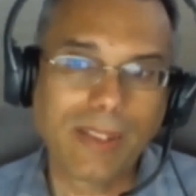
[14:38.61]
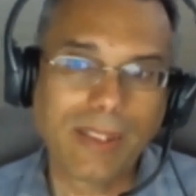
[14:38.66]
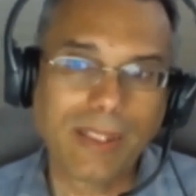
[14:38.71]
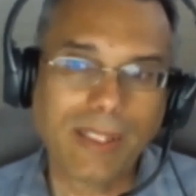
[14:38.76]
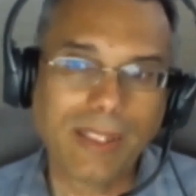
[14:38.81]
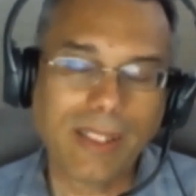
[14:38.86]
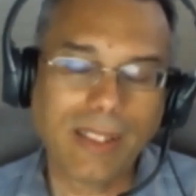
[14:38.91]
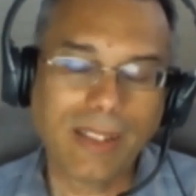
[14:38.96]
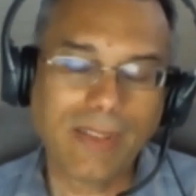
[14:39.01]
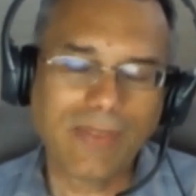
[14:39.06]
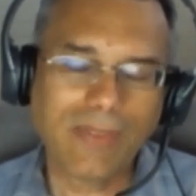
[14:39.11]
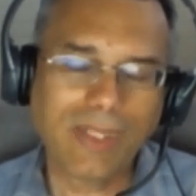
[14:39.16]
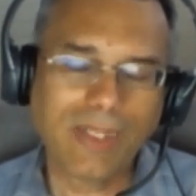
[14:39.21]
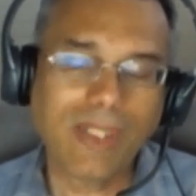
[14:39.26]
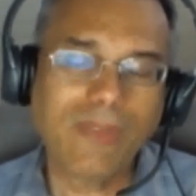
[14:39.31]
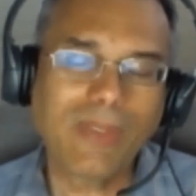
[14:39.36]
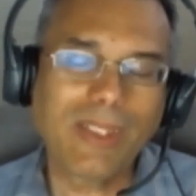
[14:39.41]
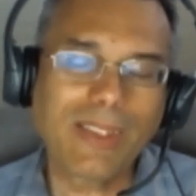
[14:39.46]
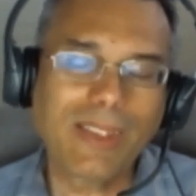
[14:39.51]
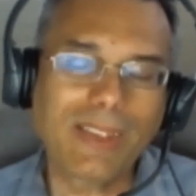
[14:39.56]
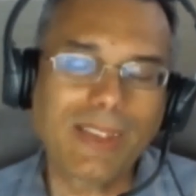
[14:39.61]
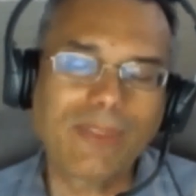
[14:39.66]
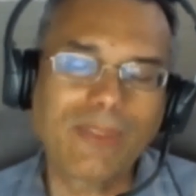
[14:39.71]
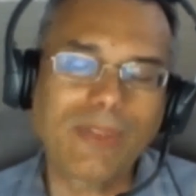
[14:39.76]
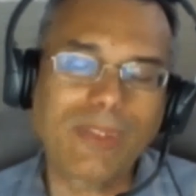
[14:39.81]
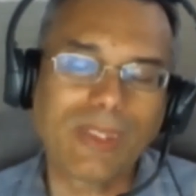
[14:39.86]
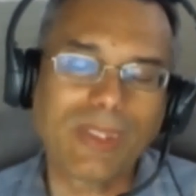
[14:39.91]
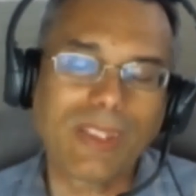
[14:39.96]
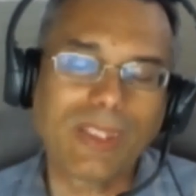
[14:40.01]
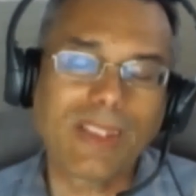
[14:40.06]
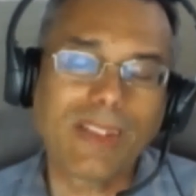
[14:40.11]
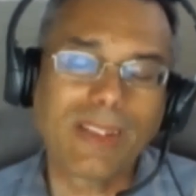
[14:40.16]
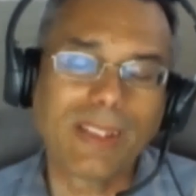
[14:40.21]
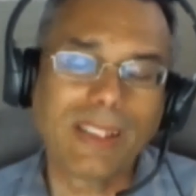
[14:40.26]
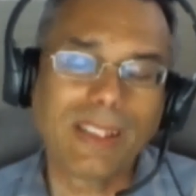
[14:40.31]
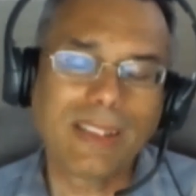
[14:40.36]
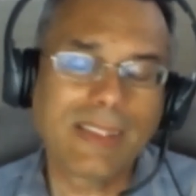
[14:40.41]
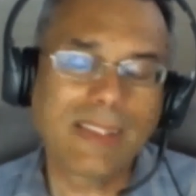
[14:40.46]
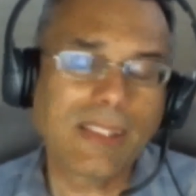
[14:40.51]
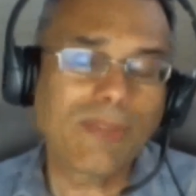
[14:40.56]
And if anyone is
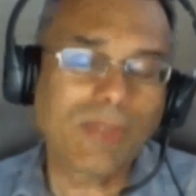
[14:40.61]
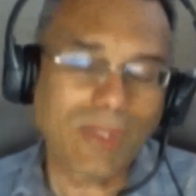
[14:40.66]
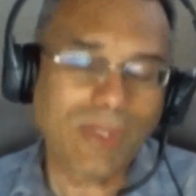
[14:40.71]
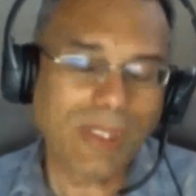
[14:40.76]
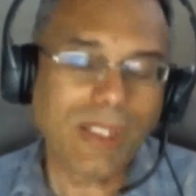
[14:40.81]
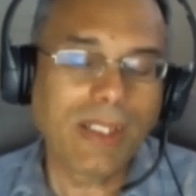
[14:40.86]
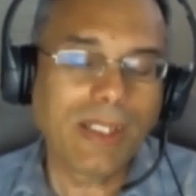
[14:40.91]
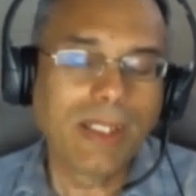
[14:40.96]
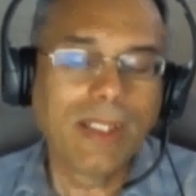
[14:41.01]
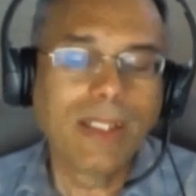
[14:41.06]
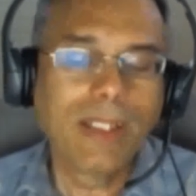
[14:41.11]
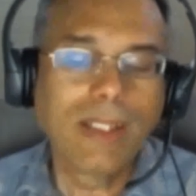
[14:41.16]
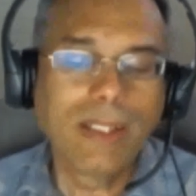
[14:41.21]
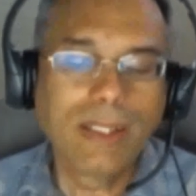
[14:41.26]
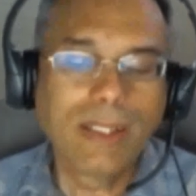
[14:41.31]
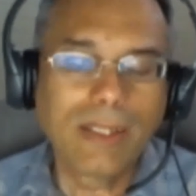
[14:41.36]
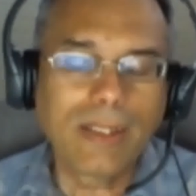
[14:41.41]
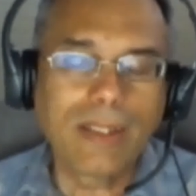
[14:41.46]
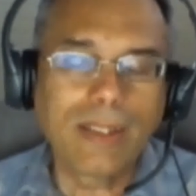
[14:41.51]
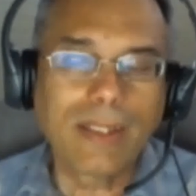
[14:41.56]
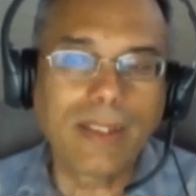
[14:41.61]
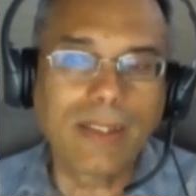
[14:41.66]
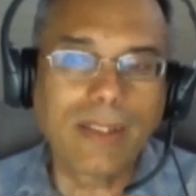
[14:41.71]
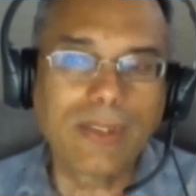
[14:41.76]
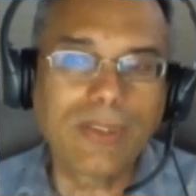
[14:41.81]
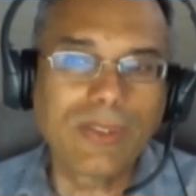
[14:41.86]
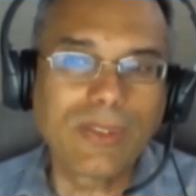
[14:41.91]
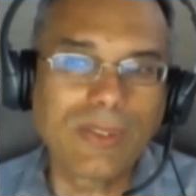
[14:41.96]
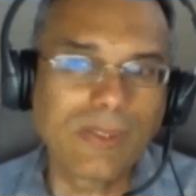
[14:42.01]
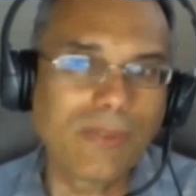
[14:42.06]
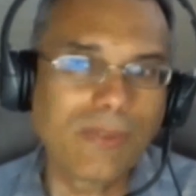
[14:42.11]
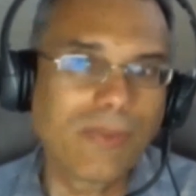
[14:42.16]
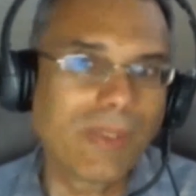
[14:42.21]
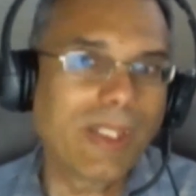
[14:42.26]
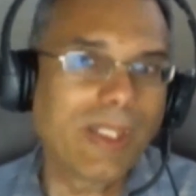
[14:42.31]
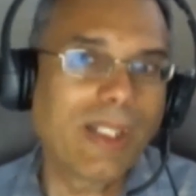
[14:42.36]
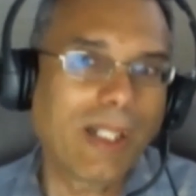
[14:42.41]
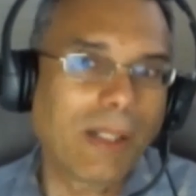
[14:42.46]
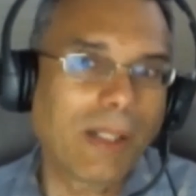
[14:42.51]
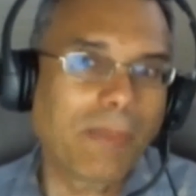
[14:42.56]
interested, should
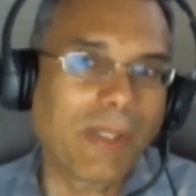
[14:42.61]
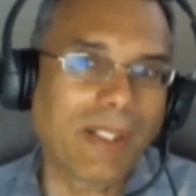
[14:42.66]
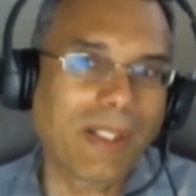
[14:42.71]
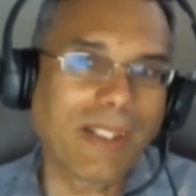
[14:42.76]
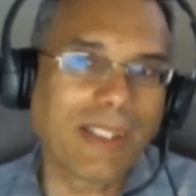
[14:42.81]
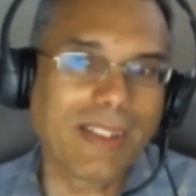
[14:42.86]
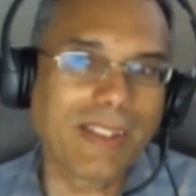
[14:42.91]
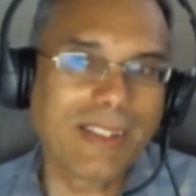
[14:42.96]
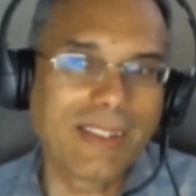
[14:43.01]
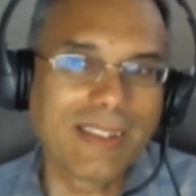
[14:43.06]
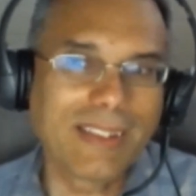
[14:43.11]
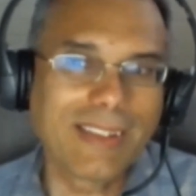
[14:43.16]
read up on it.